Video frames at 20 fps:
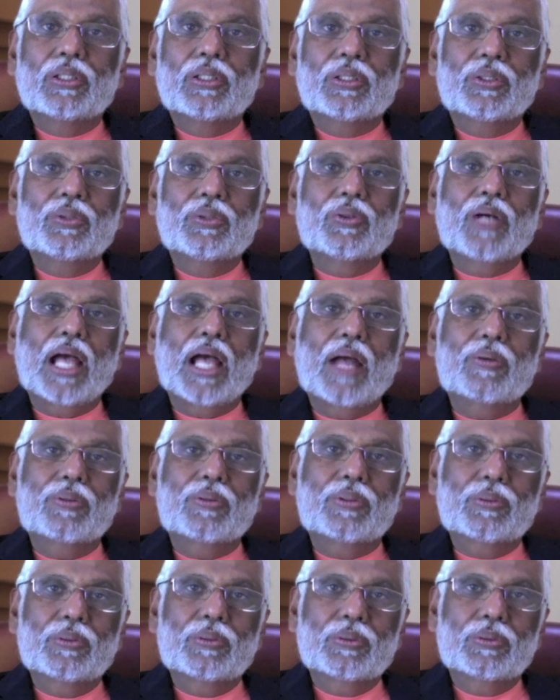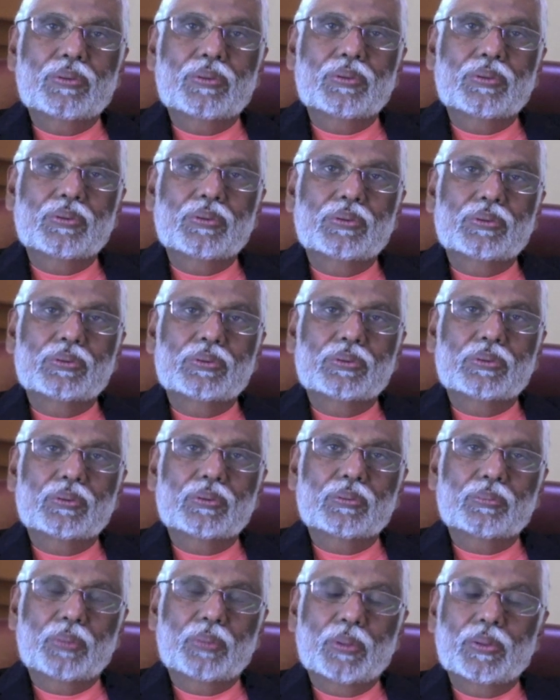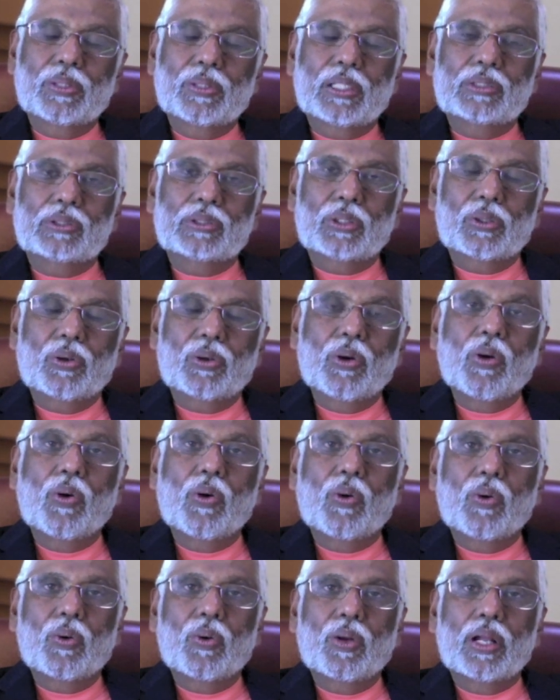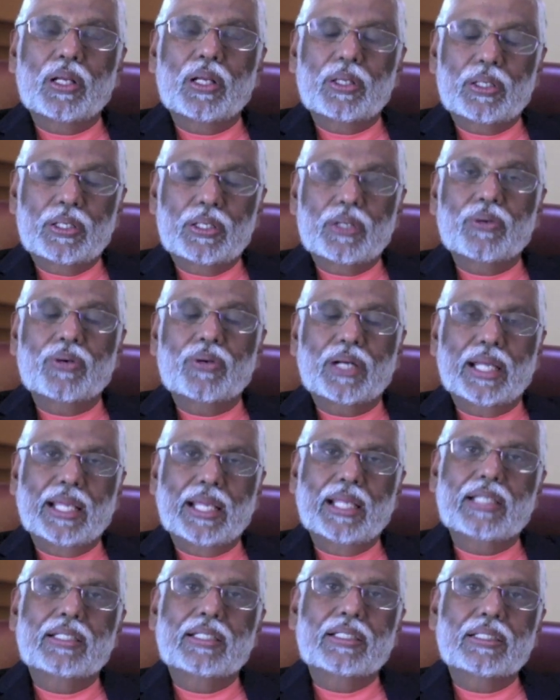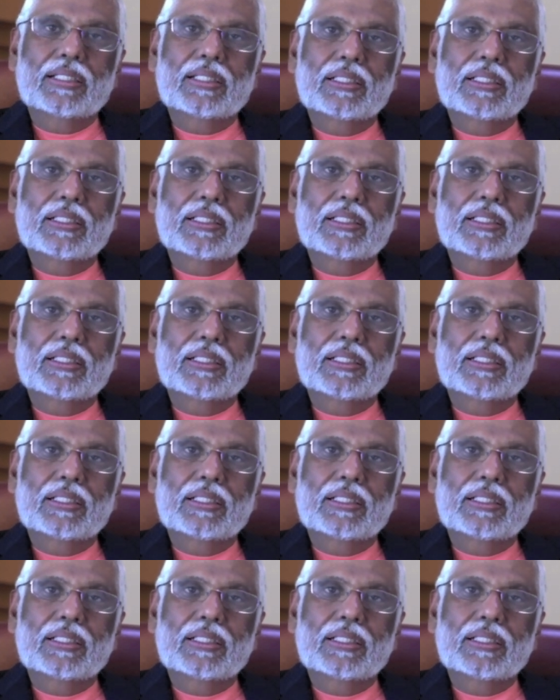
you have to put as a goal or a target,